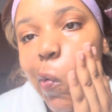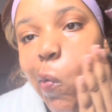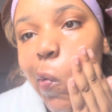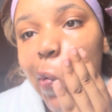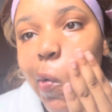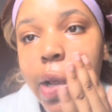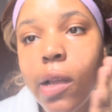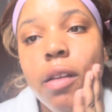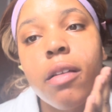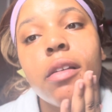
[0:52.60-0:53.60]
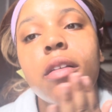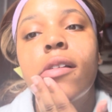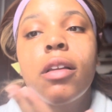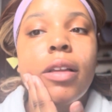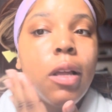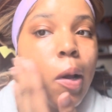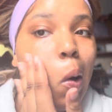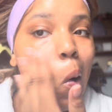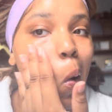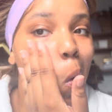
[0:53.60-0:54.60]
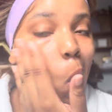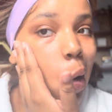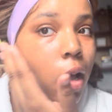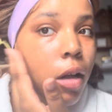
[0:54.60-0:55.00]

So right here, I'm going to double check, make sure my face is